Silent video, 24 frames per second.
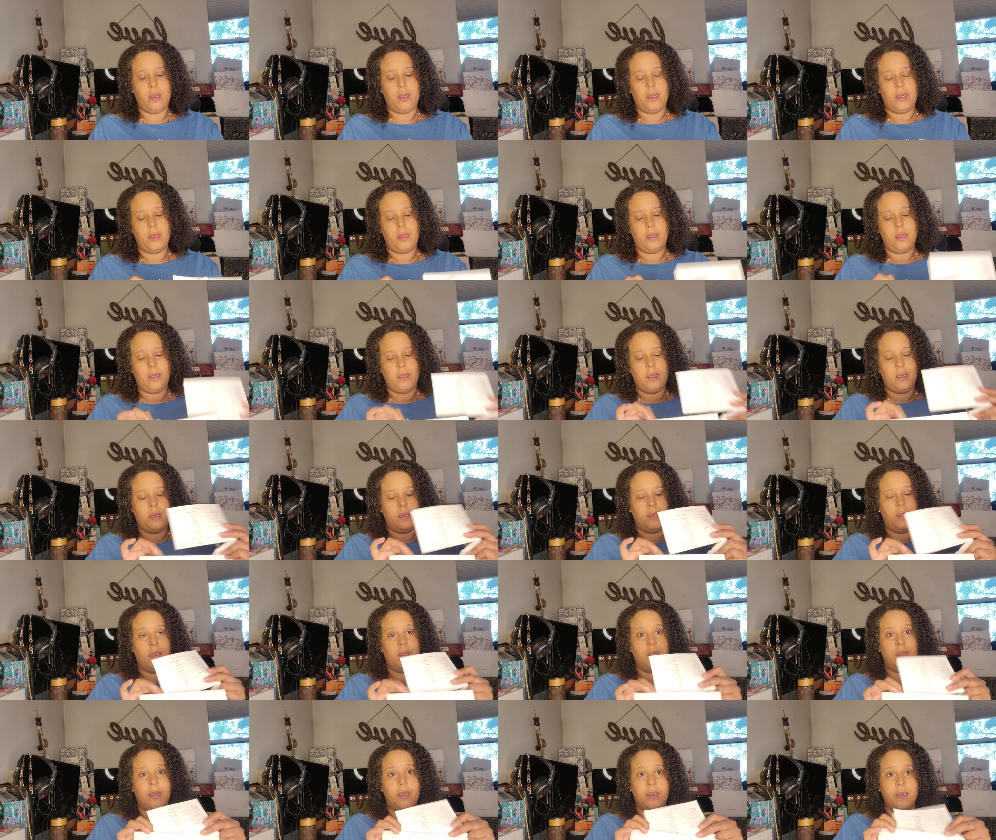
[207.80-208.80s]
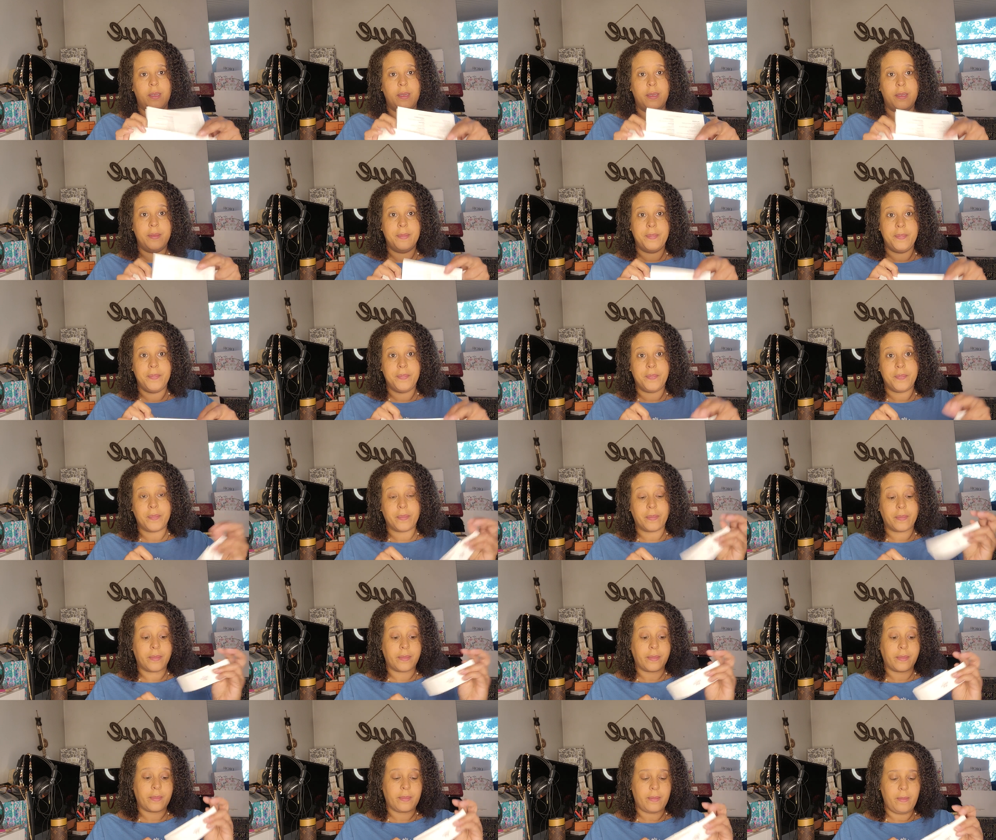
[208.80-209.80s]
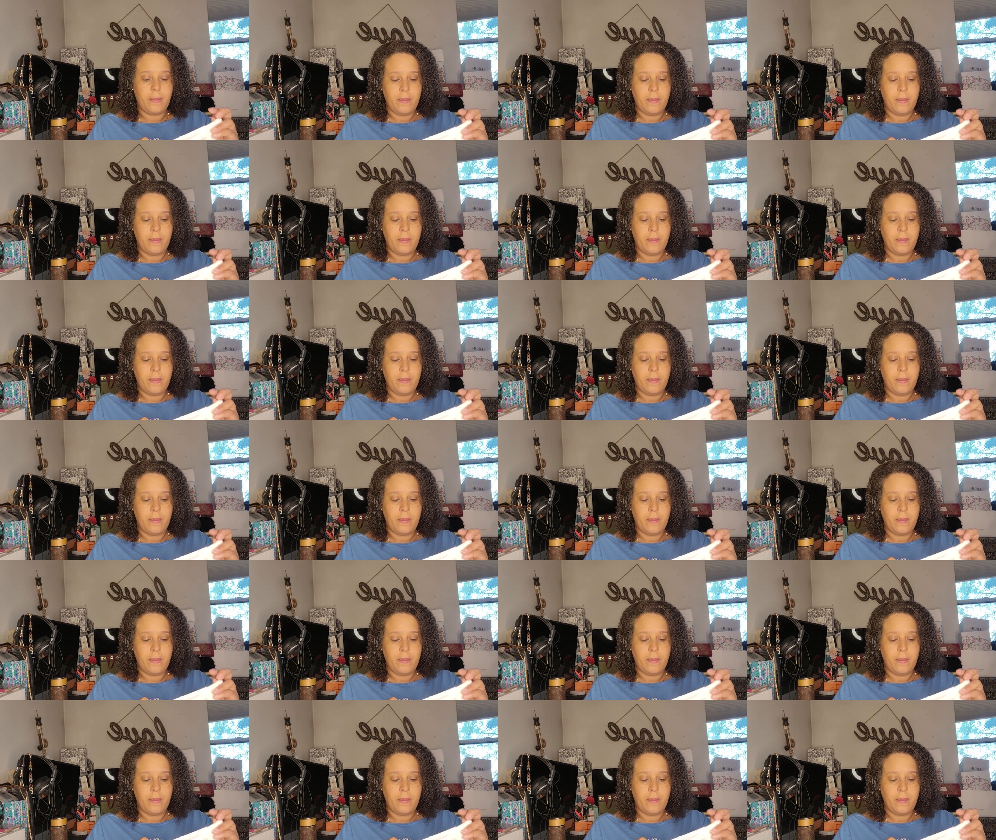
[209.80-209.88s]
(no one is talking)